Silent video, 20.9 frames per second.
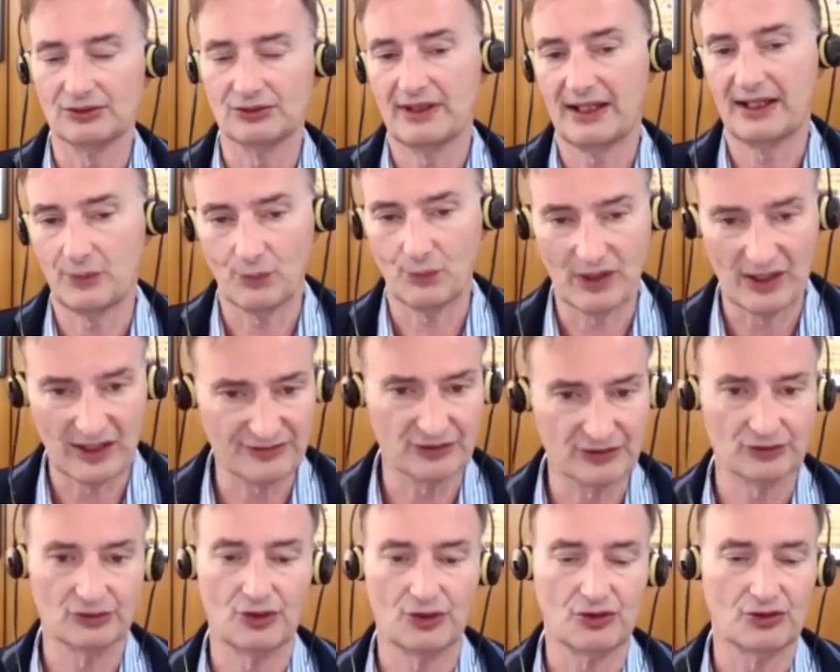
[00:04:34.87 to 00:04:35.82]

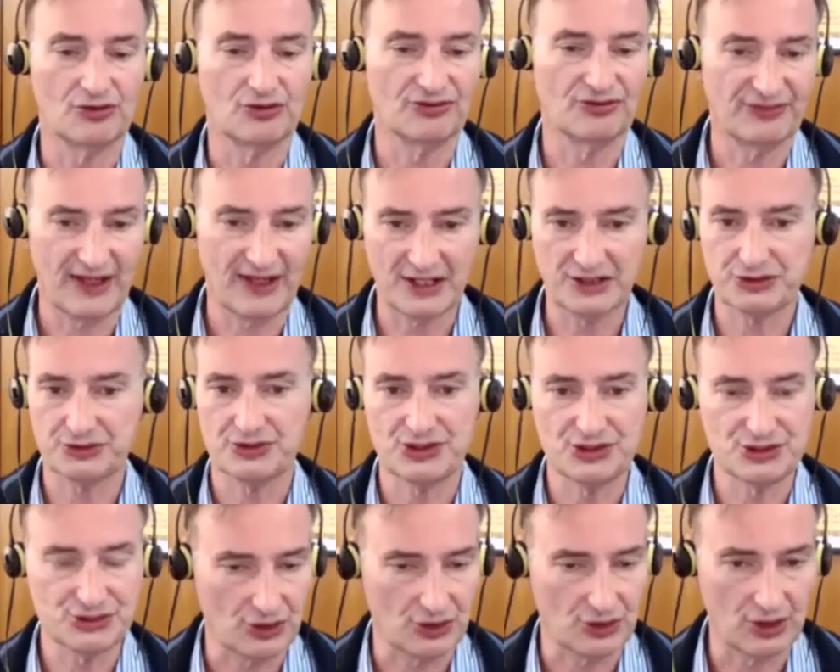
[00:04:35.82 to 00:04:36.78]
whatever local
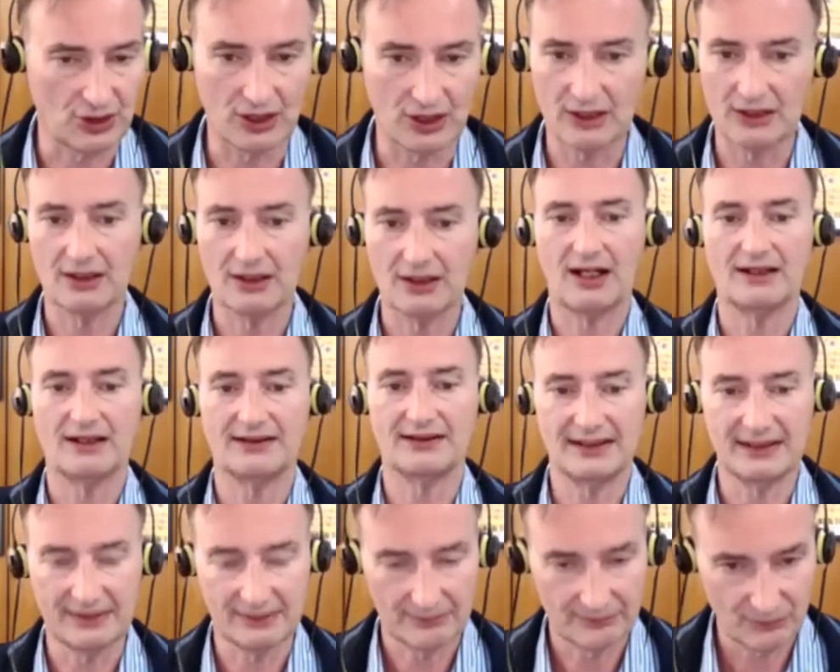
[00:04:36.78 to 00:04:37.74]
factories are on
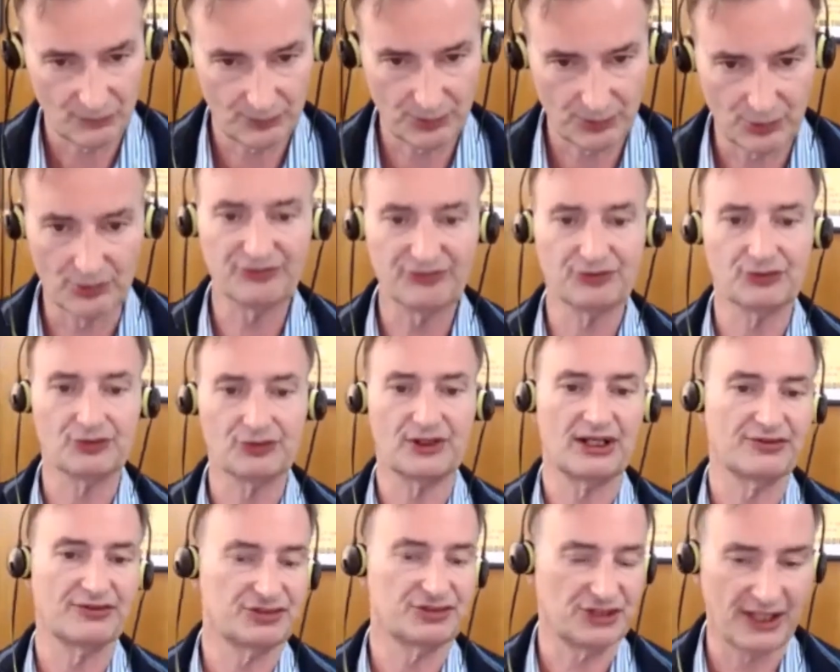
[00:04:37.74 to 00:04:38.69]
the periphery
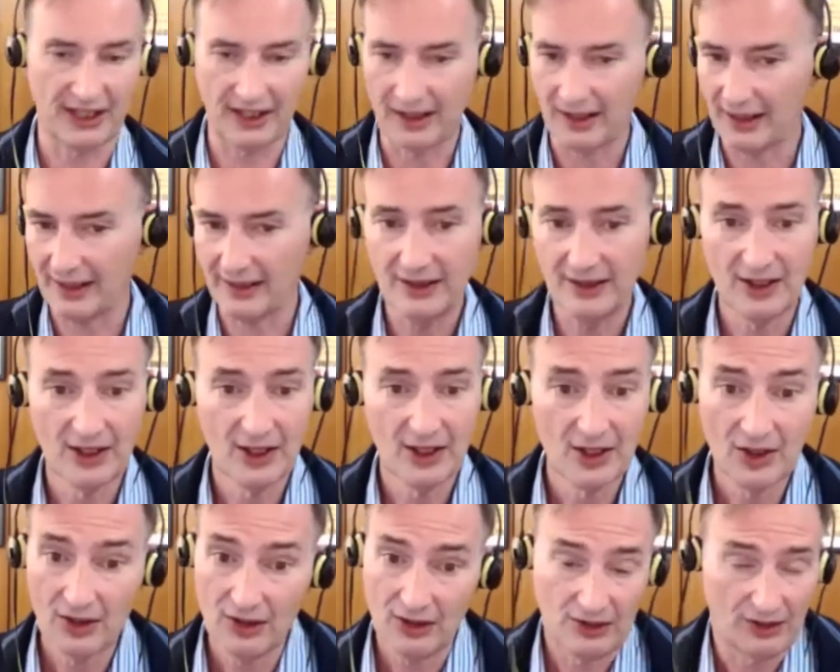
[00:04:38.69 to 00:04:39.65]
of Shanghai
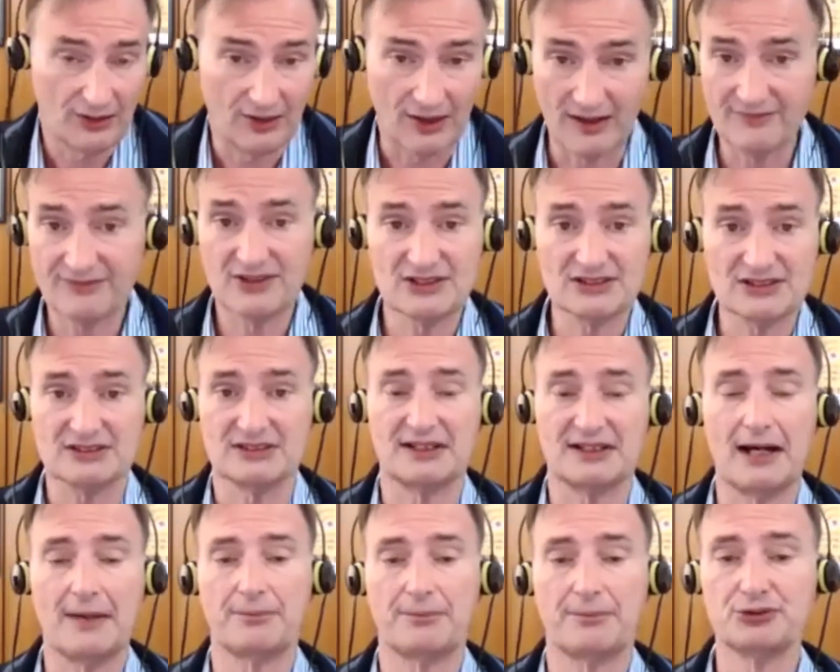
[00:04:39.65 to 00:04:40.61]
are obviously
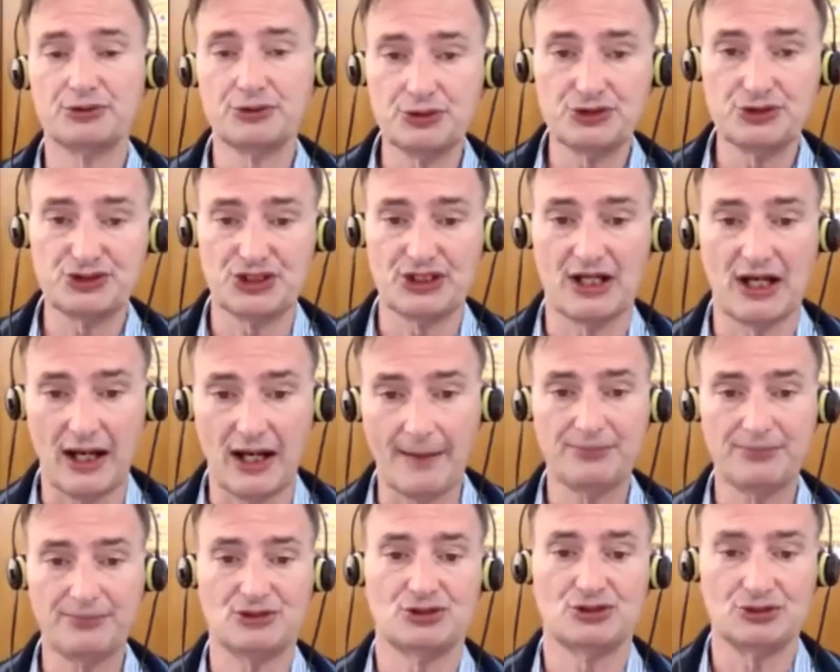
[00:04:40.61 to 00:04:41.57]
not producing
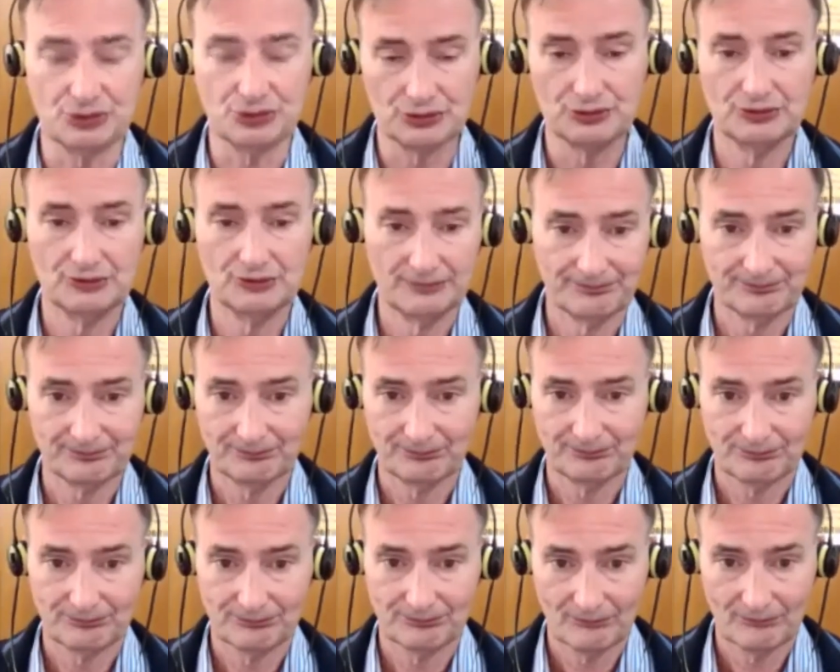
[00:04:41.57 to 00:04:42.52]
up to
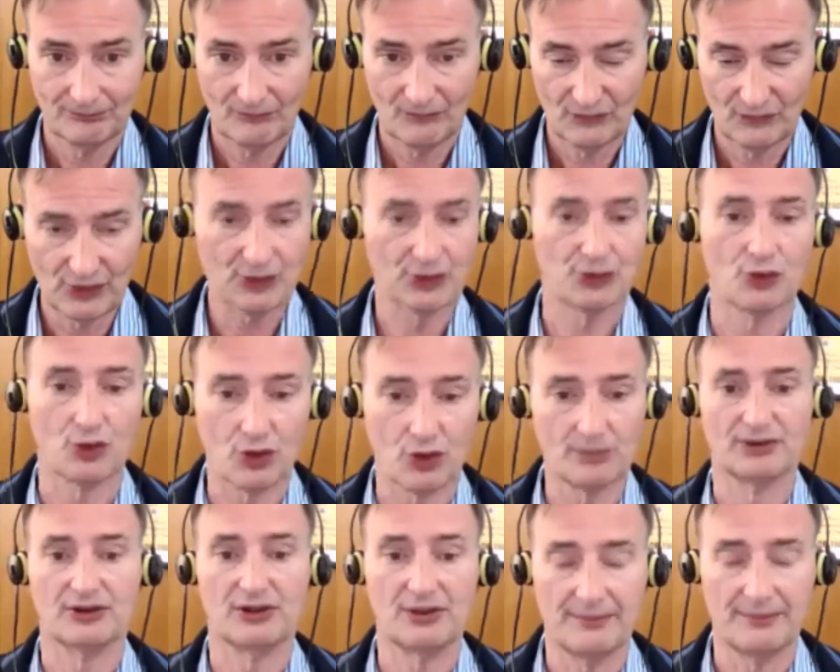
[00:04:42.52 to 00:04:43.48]
their
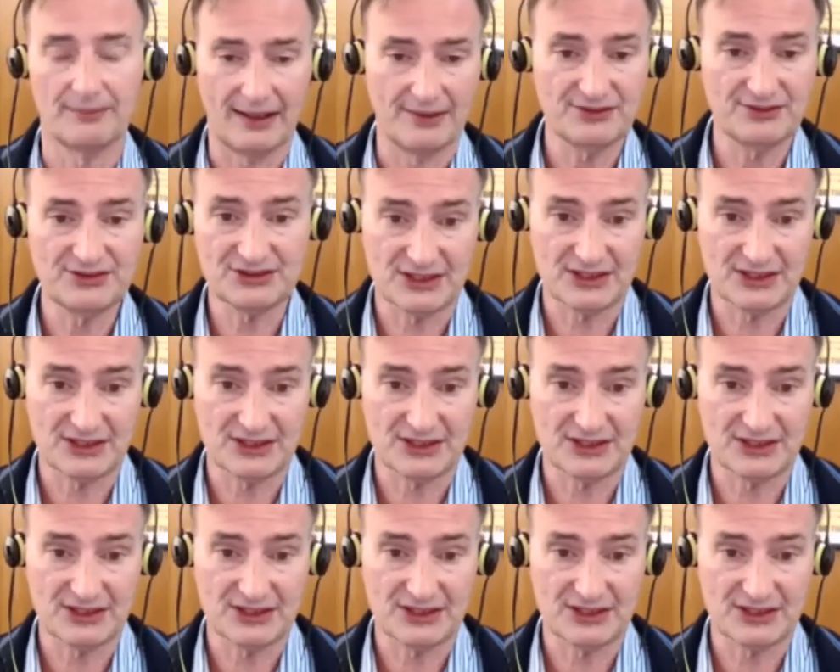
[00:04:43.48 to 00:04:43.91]
normal amounts.